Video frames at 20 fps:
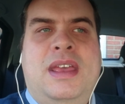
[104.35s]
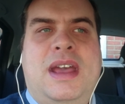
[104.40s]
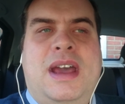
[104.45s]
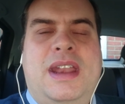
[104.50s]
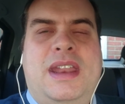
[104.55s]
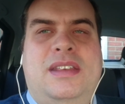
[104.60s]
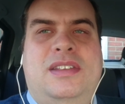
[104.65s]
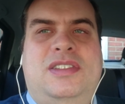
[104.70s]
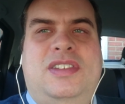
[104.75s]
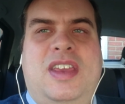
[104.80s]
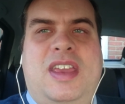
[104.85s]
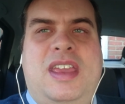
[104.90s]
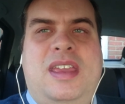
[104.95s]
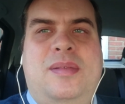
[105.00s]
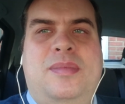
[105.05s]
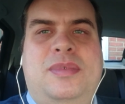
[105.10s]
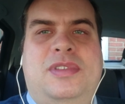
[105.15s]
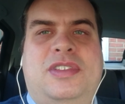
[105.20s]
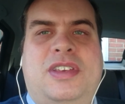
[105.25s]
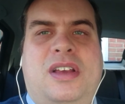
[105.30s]
and his
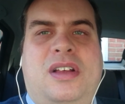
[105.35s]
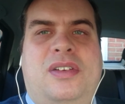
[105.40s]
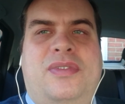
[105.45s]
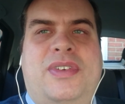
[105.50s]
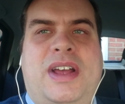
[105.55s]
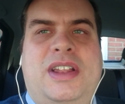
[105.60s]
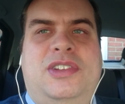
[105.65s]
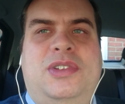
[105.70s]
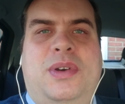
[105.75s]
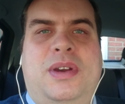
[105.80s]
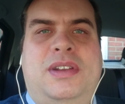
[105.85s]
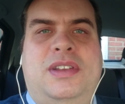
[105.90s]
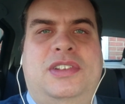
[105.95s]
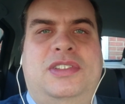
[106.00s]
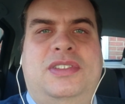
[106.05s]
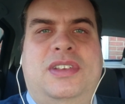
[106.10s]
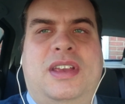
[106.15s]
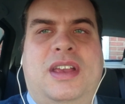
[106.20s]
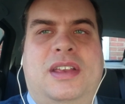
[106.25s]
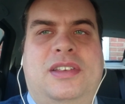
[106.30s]
team sell that
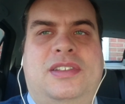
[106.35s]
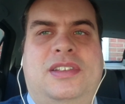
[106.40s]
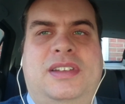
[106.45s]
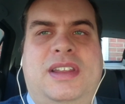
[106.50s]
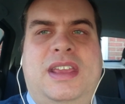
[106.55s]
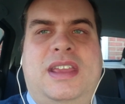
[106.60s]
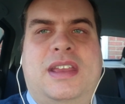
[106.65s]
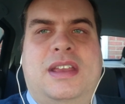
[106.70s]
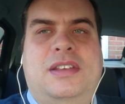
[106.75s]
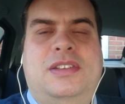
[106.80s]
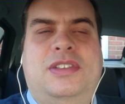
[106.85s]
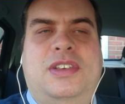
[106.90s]
Toyota Celica.